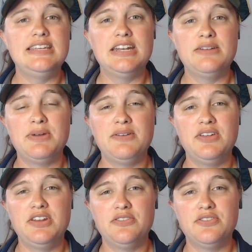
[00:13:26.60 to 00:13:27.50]
end of my
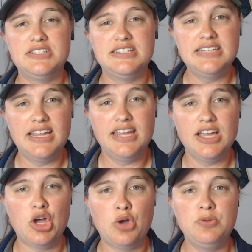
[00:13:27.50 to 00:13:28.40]
video for today.
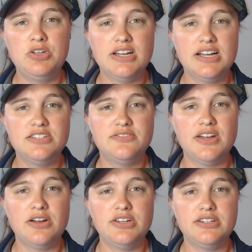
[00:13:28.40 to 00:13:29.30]
I hope you guys
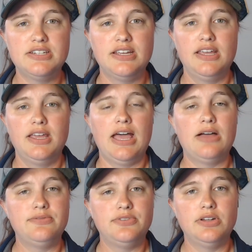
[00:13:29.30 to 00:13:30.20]
found it
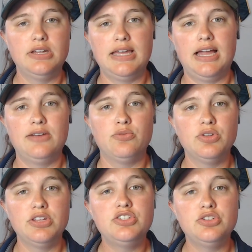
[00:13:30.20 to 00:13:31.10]
helpful. I
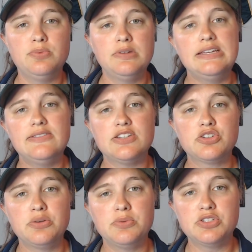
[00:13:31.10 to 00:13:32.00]
really do believe that
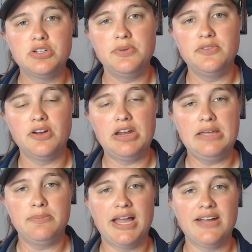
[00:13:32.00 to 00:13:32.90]
Sqribble is going to be very
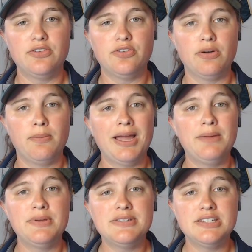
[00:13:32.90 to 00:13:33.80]
impactful for my
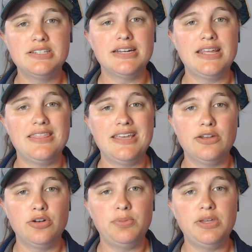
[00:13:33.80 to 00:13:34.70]
business, and I think
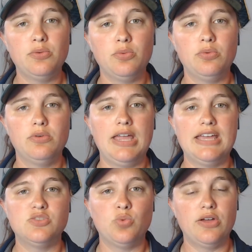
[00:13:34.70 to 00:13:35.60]
it'll be
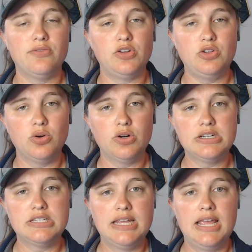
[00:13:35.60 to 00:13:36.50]
as well for
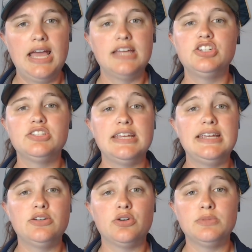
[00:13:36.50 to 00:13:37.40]
yours. Just
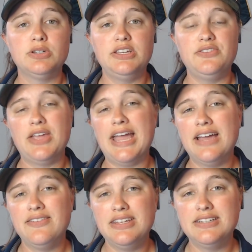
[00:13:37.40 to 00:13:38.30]
like normal, if you
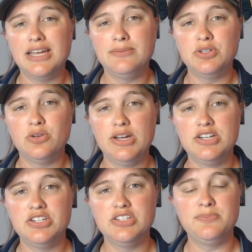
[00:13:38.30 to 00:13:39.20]
have any types of
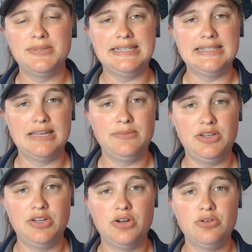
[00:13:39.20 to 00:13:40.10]
questions, please let me
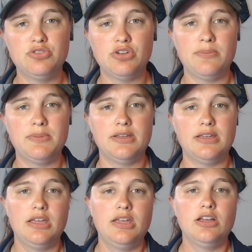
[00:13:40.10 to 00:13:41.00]
know and drop a
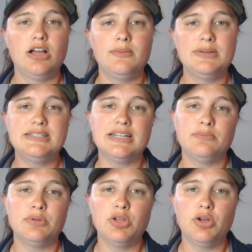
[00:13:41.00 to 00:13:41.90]
comment down
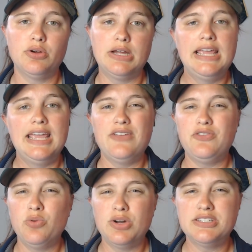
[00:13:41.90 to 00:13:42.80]
below. If
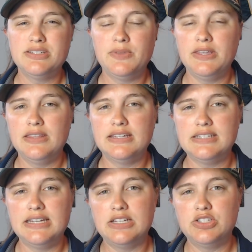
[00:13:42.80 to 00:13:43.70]
you want something that's
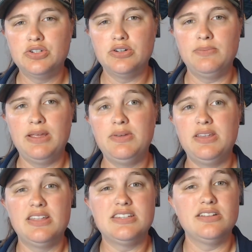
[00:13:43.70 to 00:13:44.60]
answered, maybe
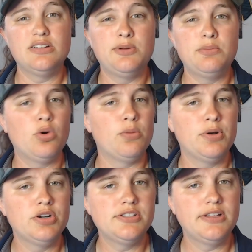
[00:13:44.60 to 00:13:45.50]
that's a little bit more
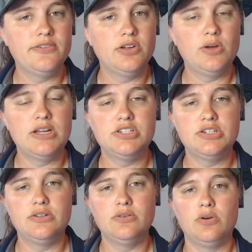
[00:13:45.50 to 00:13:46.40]
personal of a
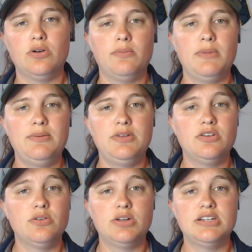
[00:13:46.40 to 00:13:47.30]
question, or maybe you
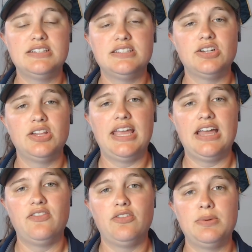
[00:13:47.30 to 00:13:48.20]
don't want to necessarily
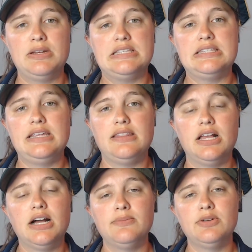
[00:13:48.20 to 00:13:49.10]
have everybody see the
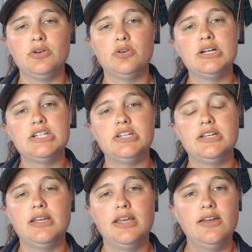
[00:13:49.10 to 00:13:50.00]
comment or
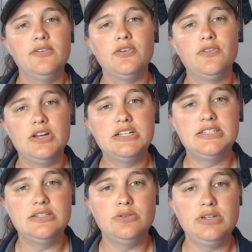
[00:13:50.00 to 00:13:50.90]
question, feel free
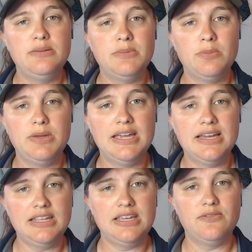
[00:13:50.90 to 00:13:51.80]
to email me
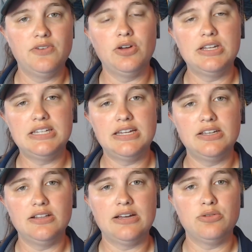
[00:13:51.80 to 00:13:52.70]
at
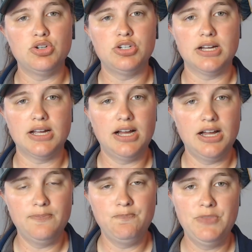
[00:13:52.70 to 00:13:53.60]

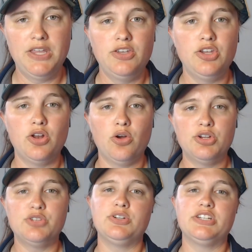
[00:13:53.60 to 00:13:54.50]
info@daniellelavenger.com. You can
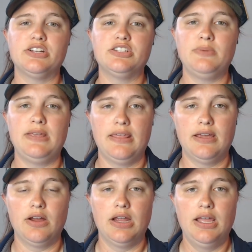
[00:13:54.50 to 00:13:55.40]
always reach out to me
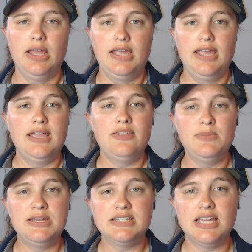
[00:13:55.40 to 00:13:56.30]
there. In the
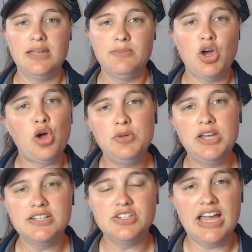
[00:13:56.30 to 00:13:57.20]
meantime, I hope you
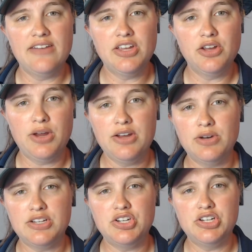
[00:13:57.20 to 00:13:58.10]
guys are having a great
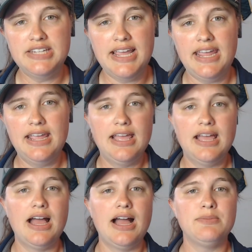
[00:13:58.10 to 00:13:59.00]
rest of your day.
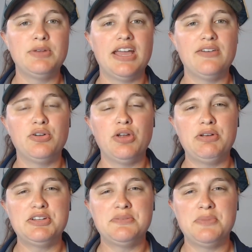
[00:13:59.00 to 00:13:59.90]
I'm going to have a great rest of my